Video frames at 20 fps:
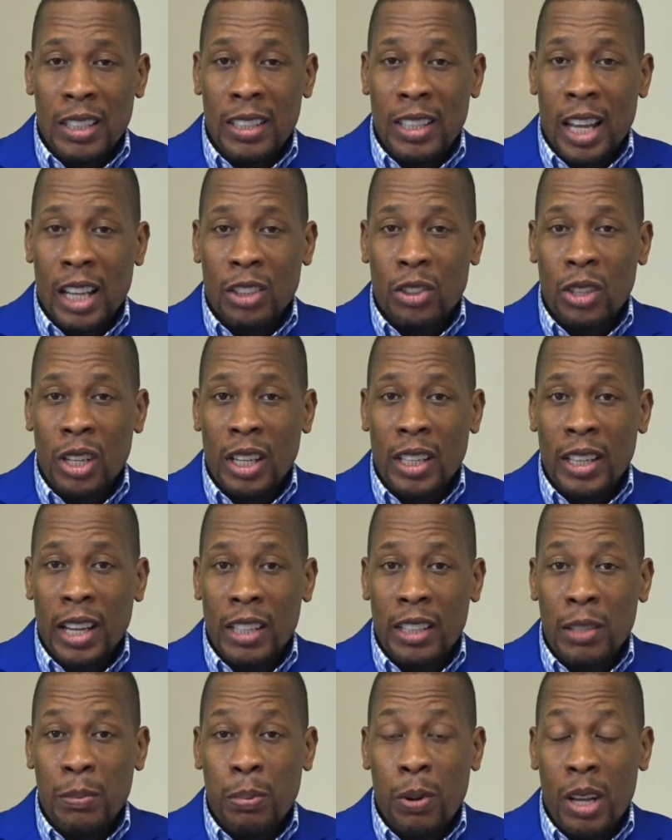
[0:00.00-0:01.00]
is actually
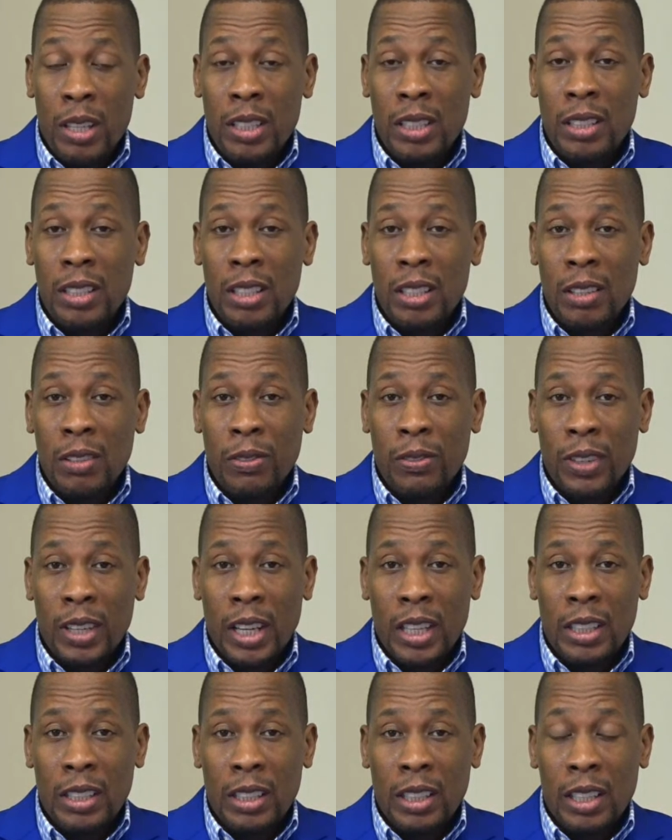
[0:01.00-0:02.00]
that deposits in
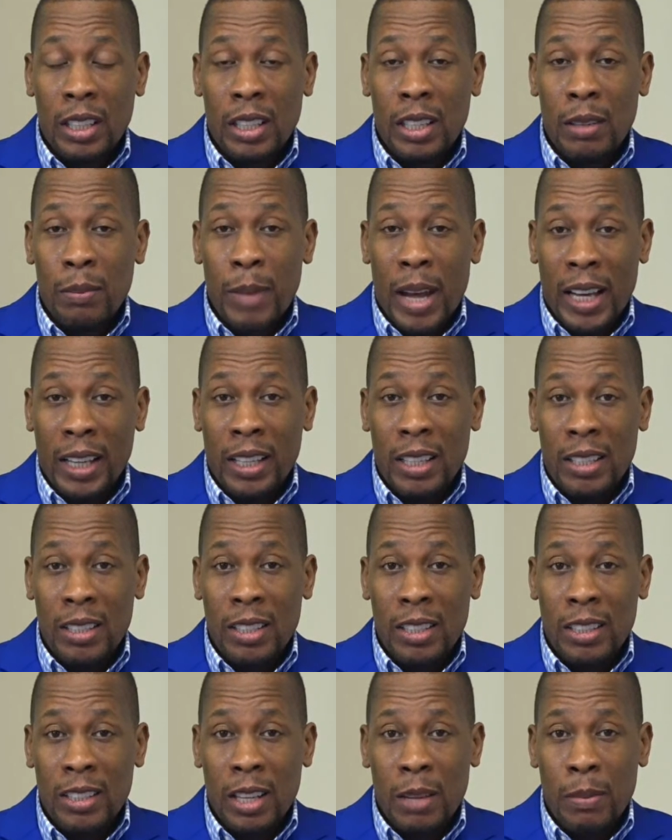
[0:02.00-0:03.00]
the banking
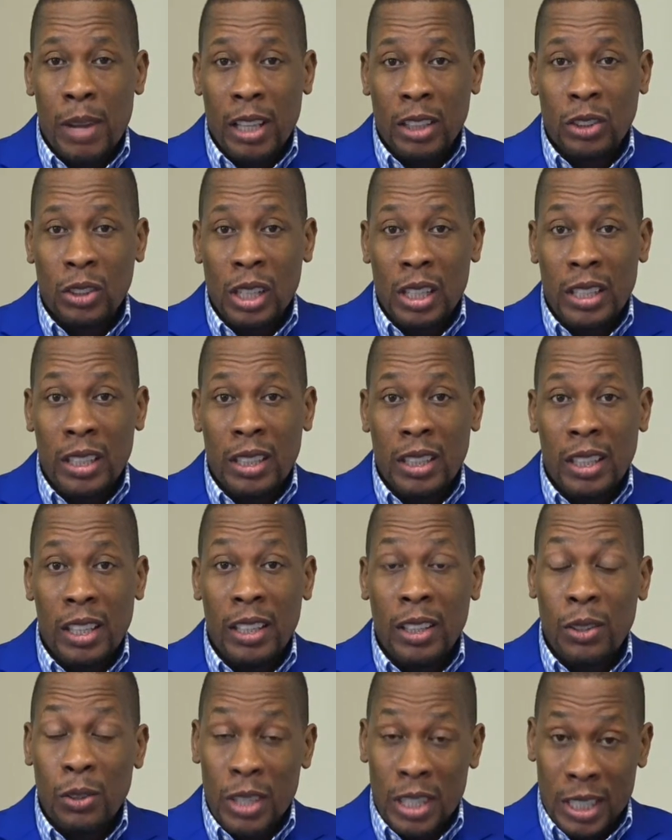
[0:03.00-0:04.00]
system actually
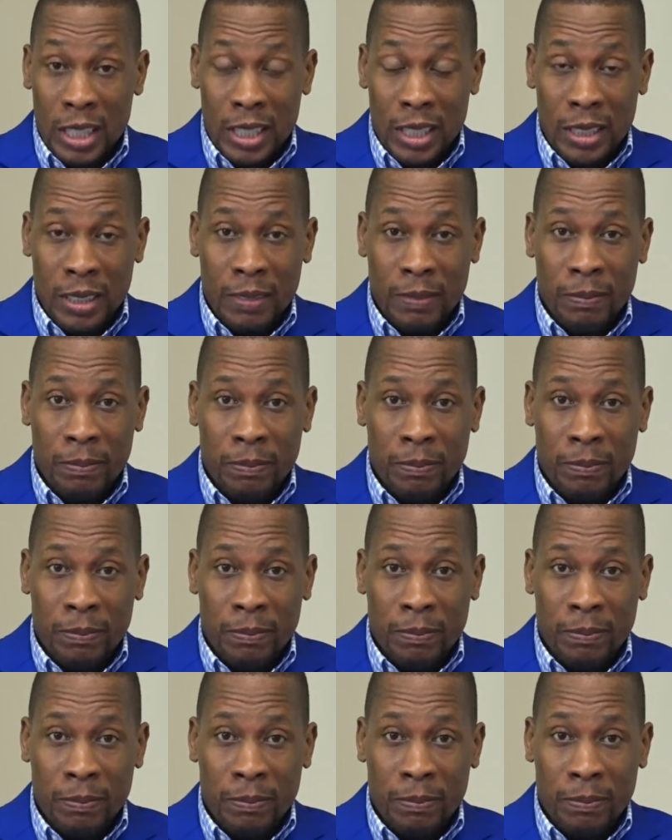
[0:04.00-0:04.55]
increased.